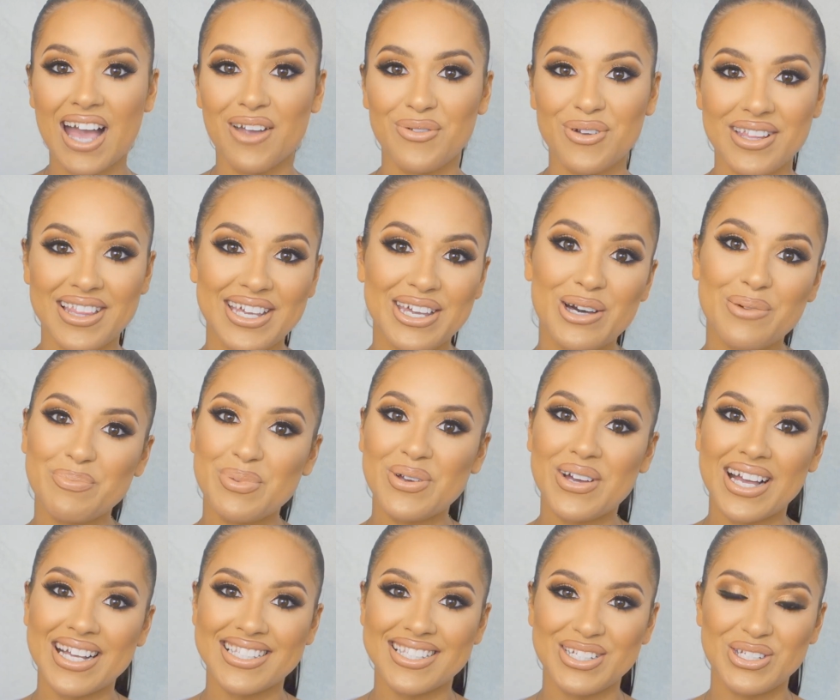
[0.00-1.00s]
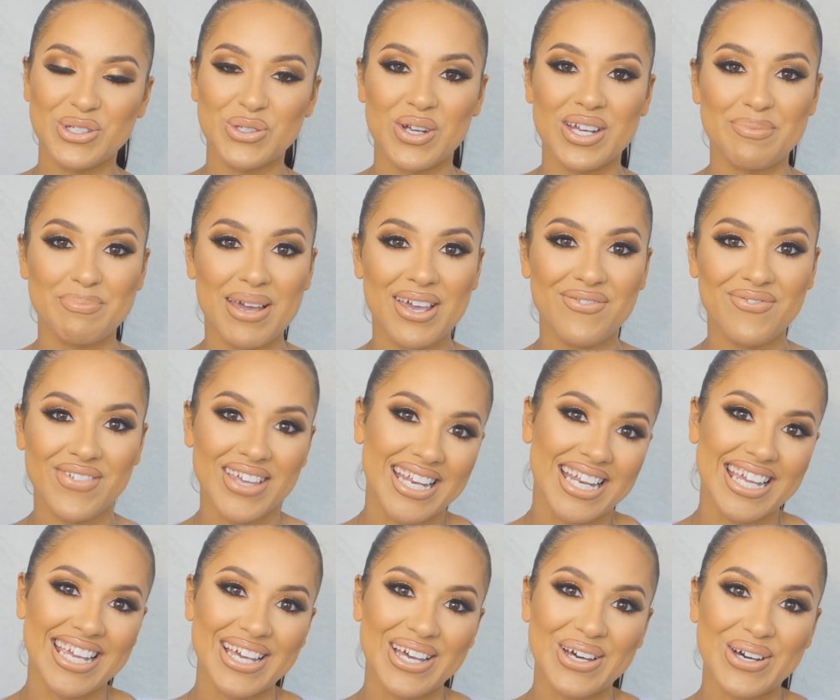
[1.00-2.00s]
I really hope you guys enjoyed my
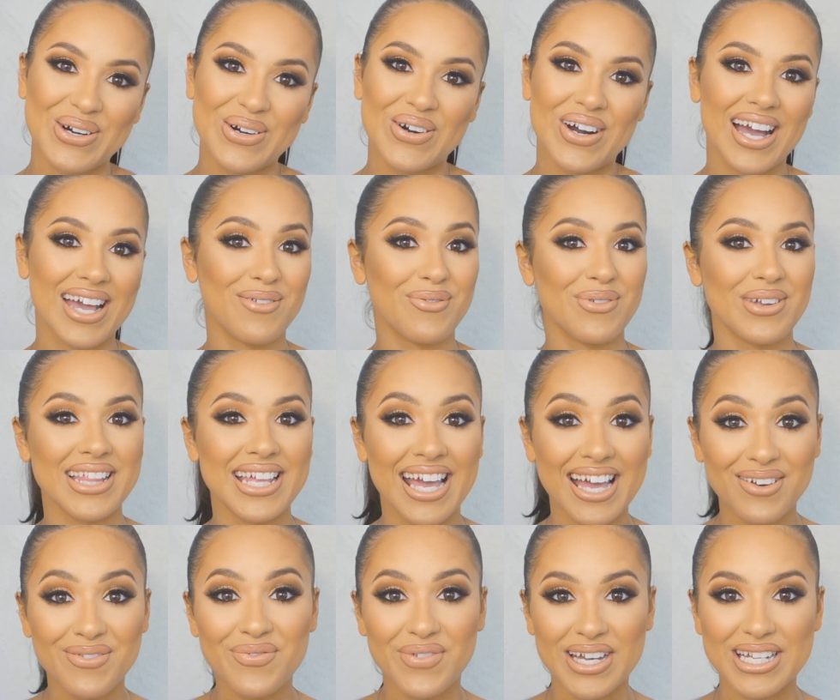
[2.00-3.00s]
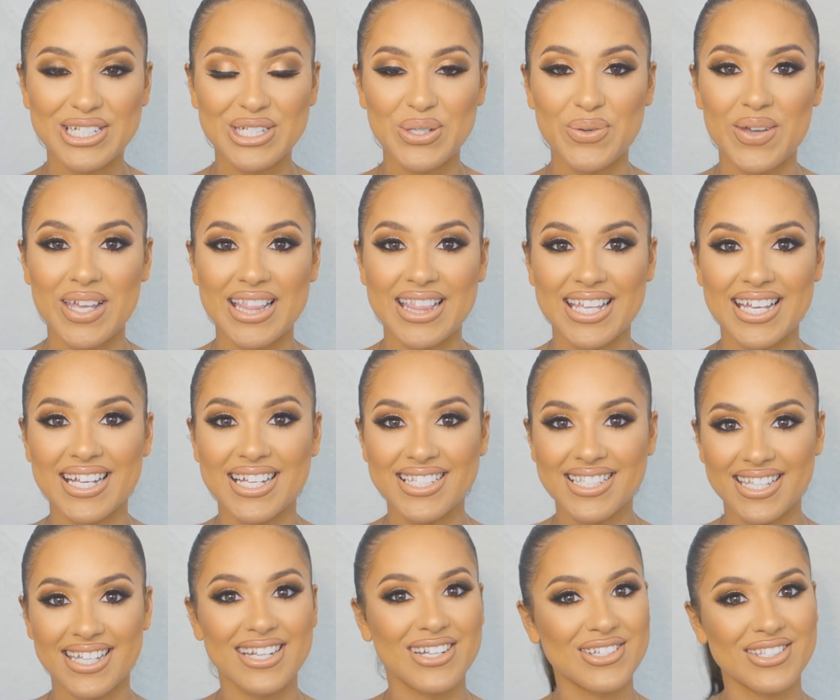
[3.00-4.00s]
video. I really had fun doing
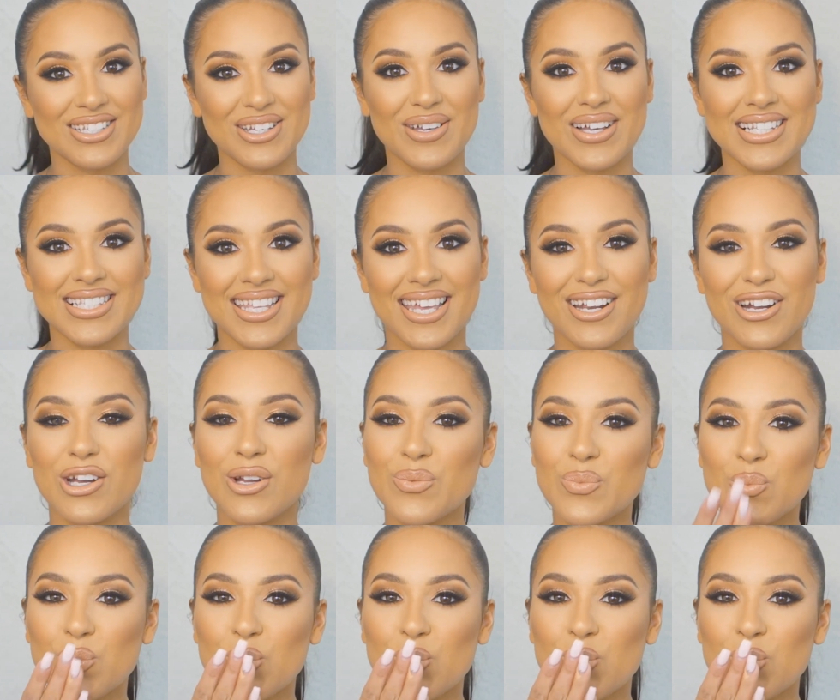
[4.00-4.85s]
this, and I'll see you guys later.